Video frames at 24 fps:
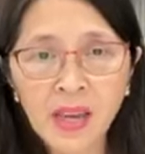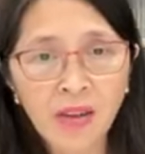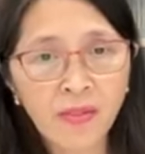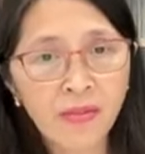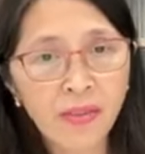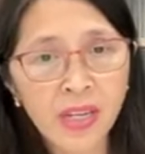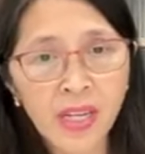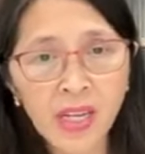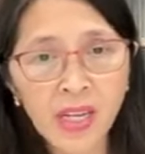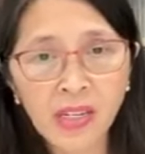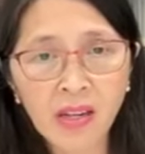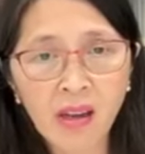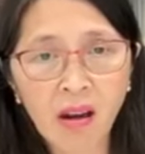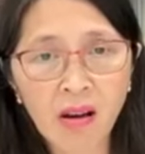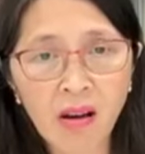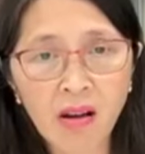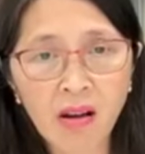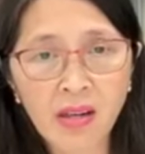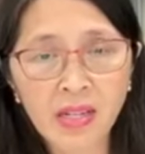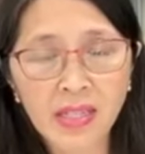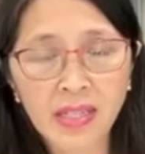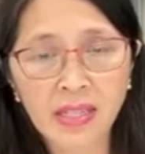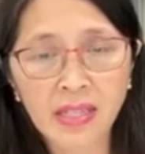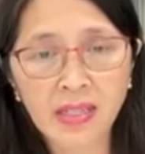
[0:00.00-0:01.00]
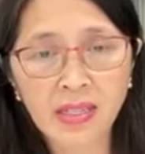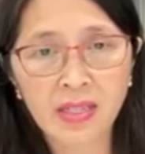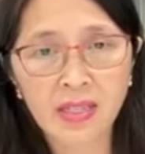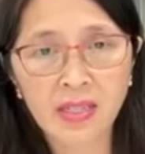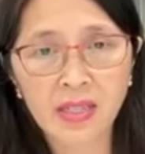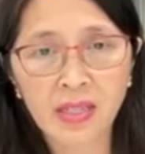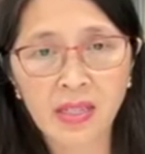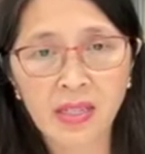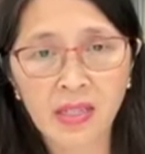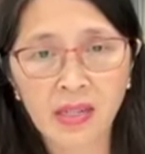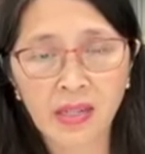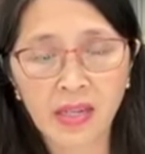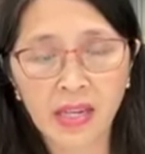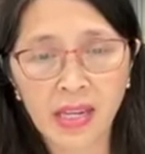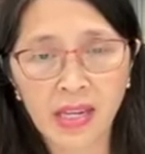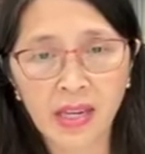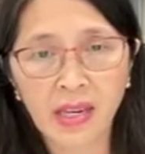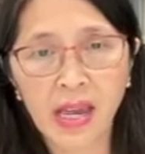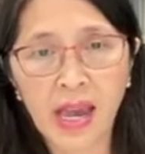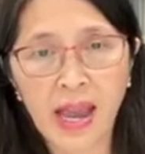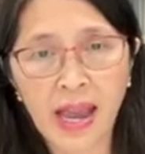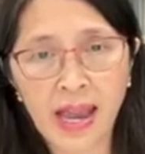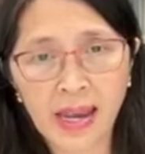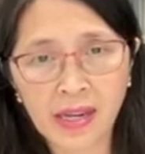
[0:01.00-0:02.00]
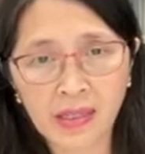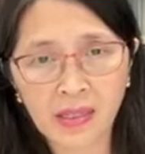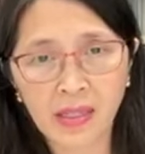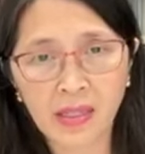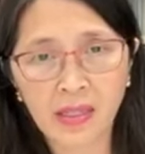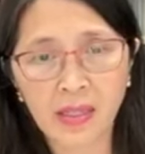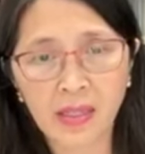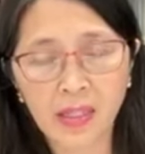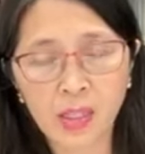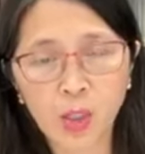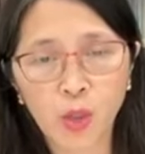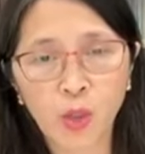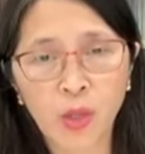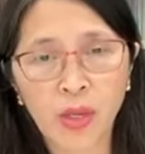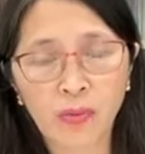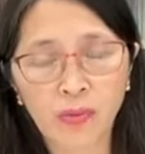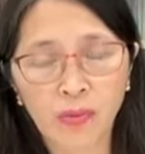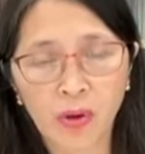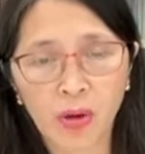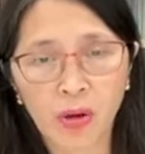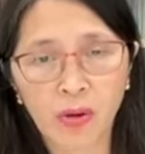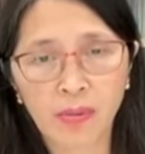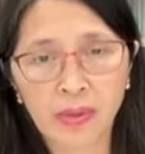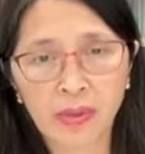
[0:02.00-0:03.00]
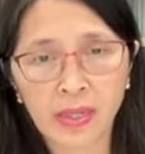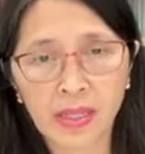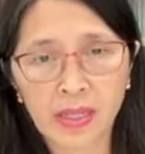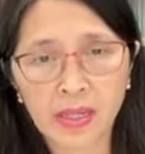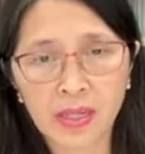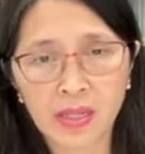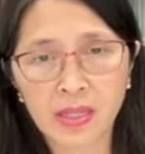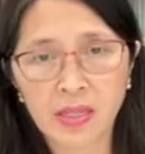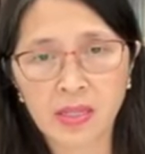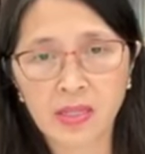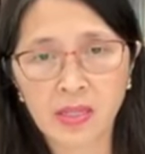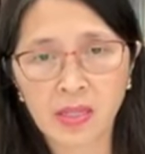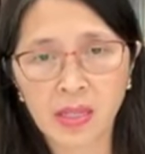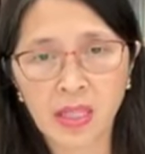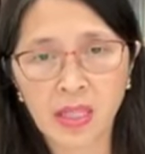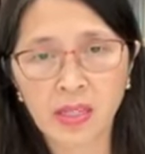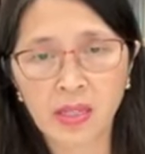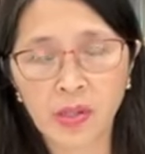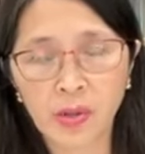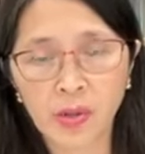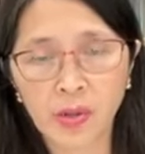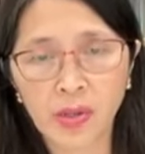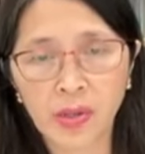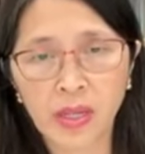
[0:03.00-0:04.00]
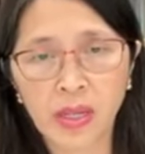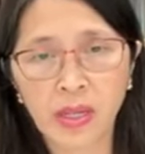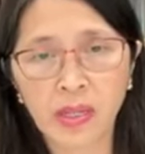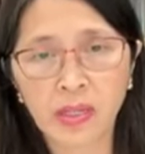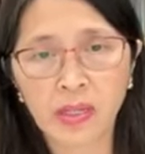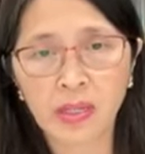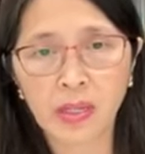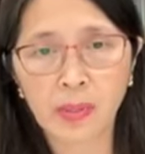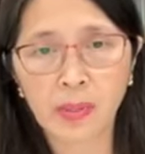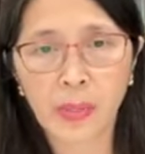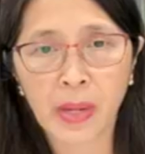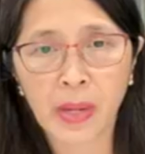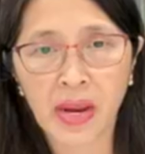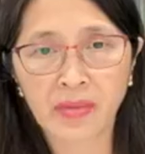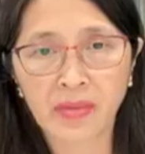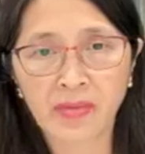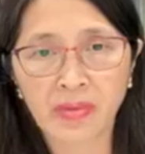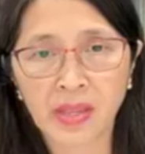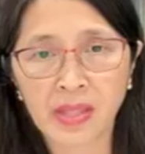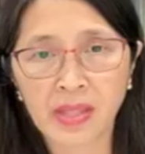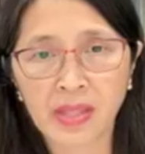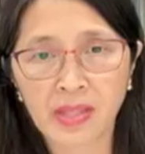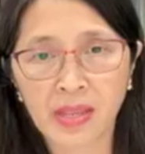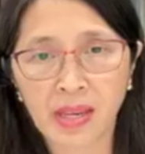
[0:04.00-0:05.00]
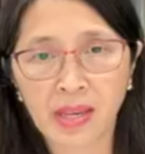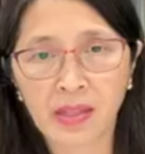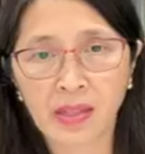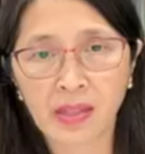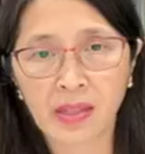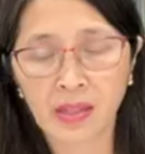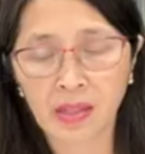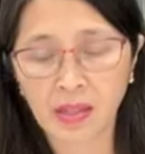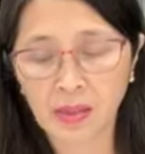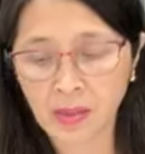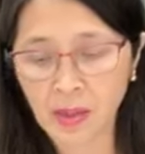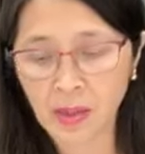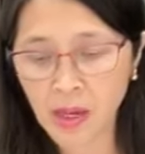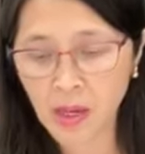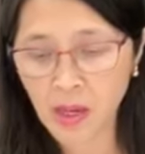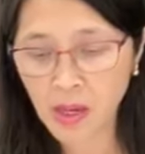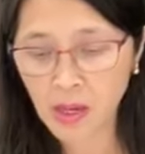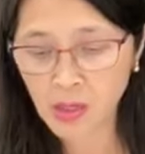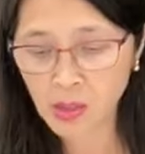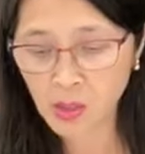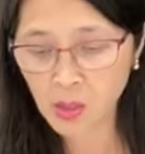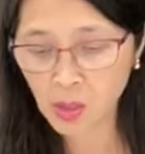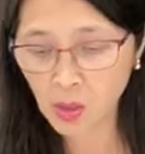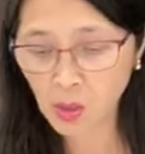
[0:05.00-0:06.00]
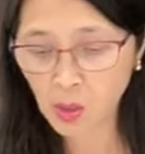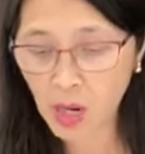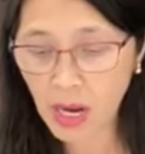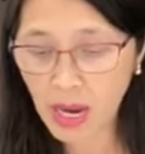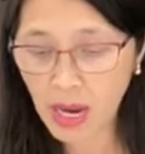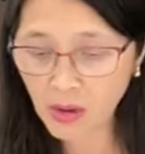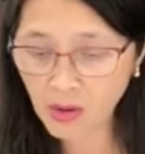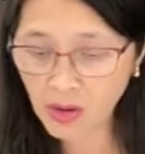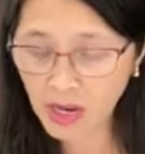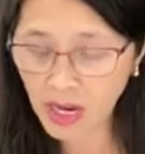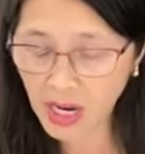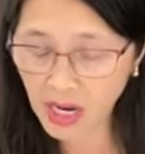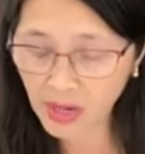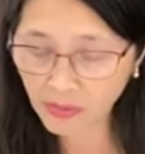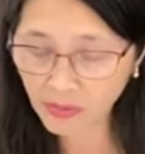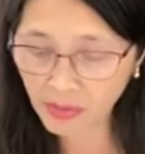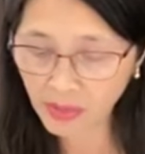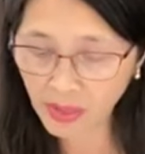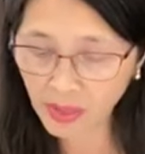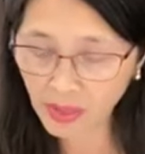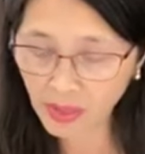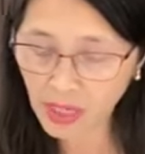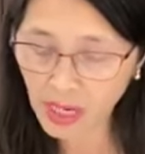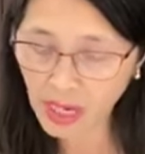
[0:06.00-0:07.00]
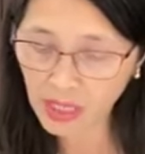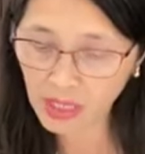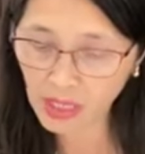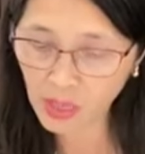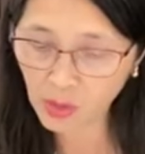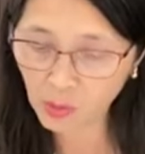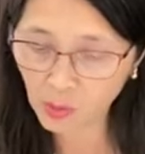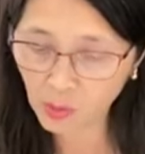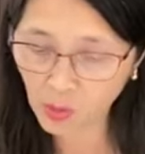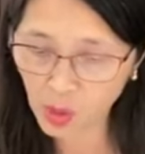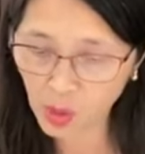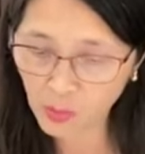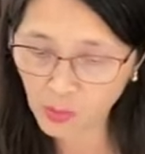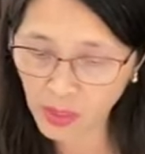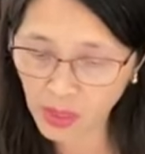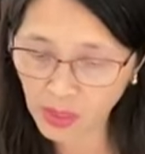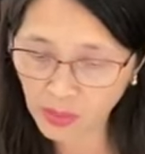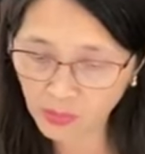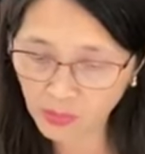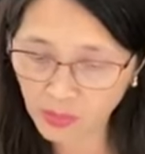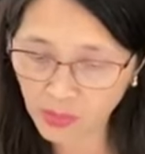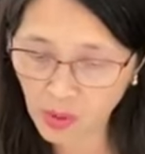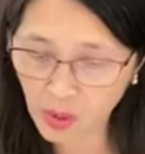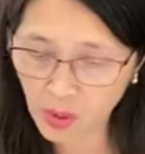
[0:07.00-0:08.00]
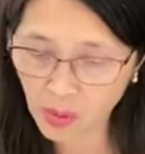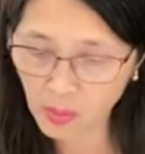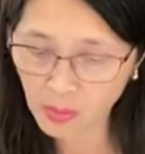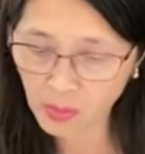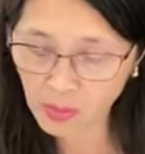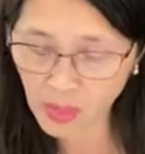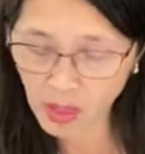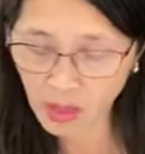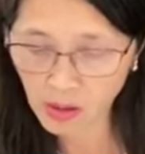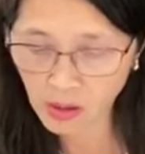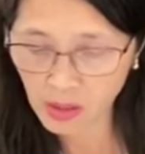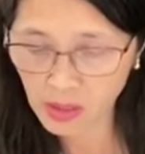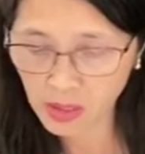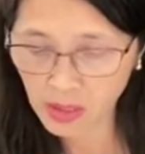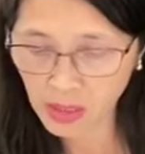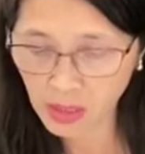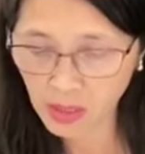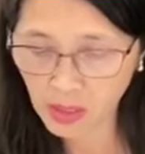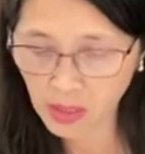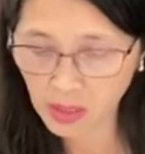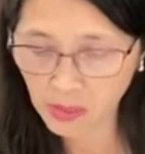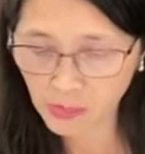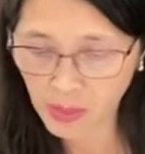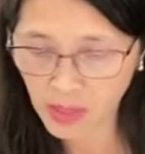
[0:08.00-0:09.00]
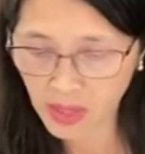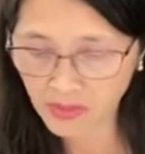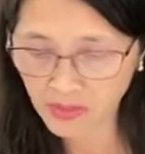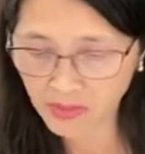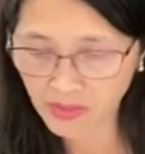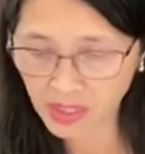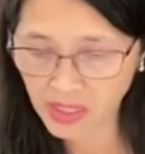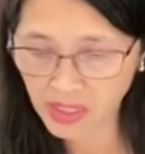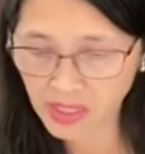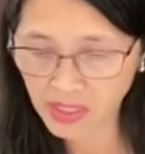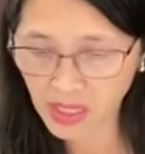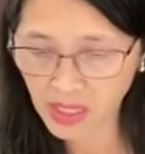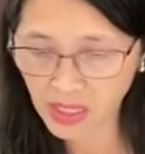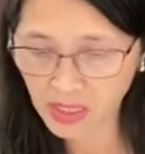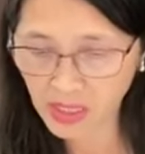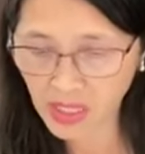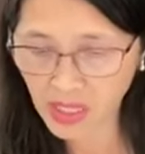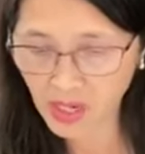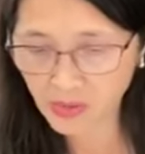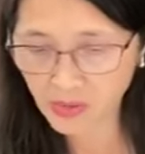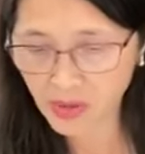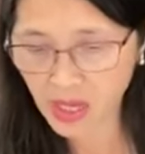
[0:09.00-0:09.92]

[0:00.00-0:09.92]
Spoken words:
We need all the key actors to involve with us, including the private sector. So how can we get involvement from all the private sector?